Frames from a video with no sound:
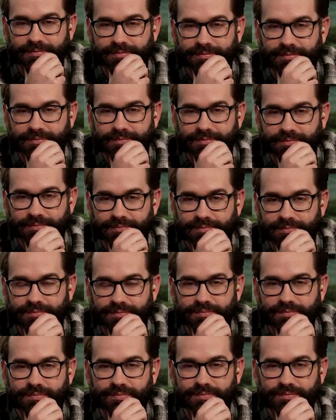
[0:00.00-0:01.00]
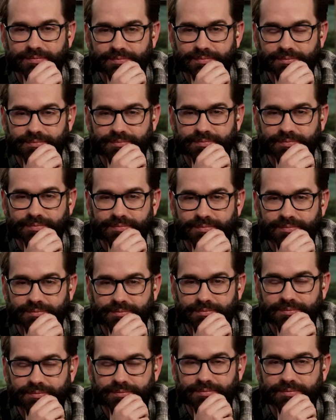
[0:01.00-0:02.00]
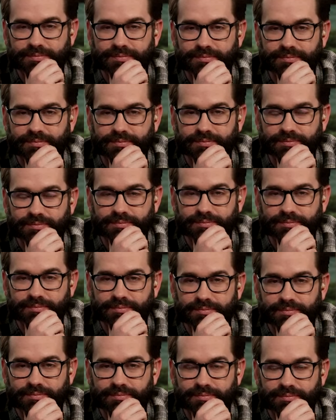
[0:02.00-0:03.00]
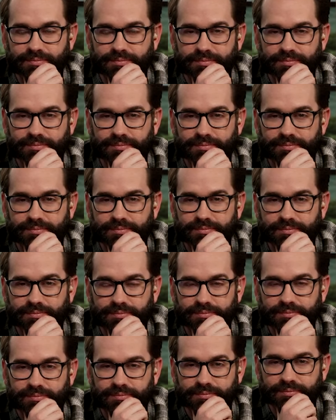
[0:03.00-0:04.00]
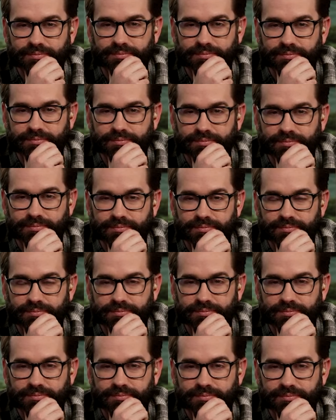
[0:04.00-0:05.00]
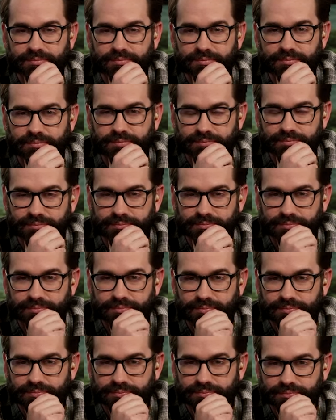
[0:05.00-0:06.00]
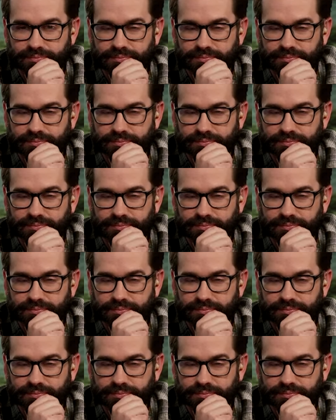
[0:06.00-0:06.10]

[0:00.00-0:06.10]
The person shown says nothing.